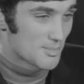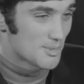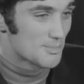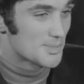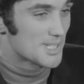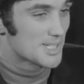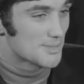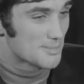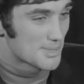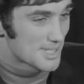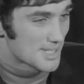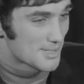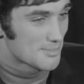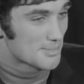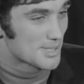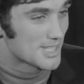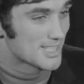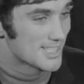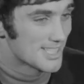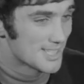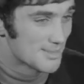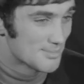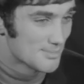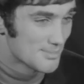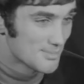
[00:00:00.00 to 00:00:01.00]
in being beaten by
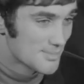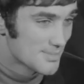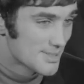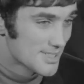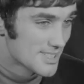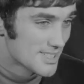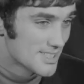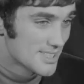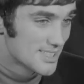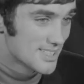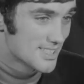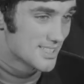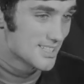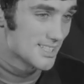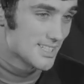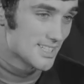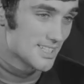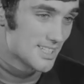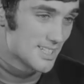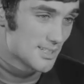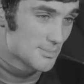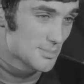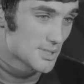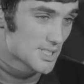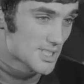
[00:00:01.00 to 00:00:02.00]
them.
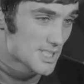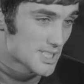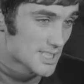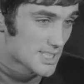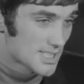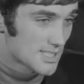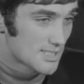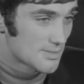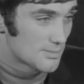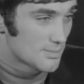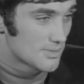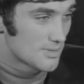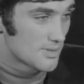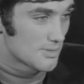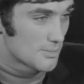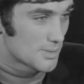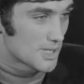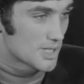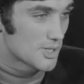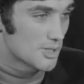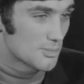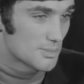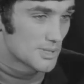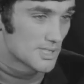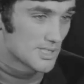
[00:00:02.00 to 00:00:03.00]
But we're
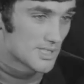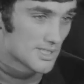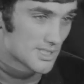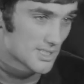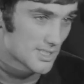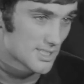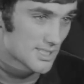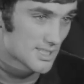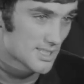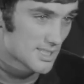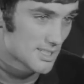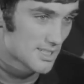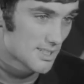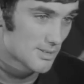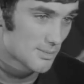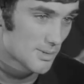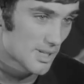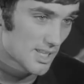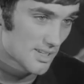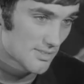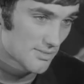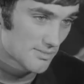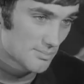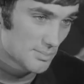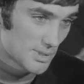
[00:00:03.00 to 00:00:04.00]
hoping to. Well,
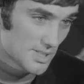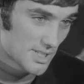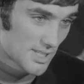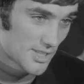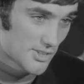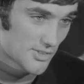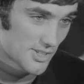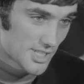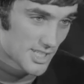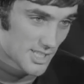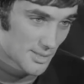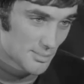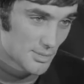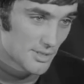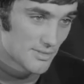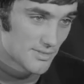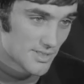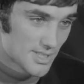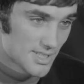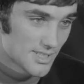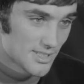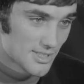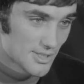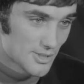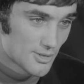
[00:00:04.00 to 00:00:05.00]
I've been in 3
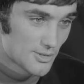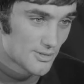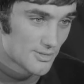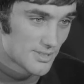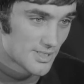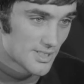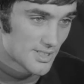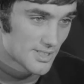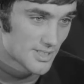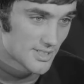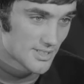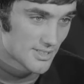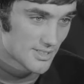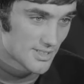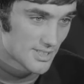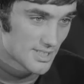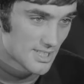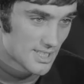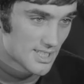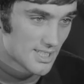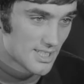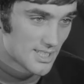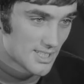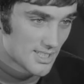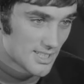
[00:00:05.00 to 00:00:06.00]
semi-finals so far, so
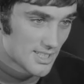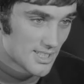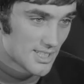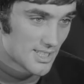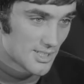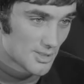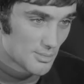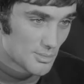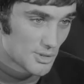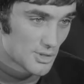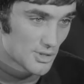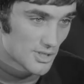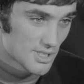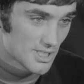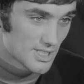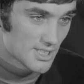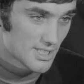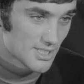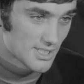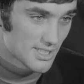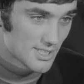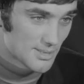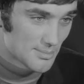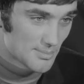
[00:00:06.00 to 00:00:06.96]
I hope to do it this time.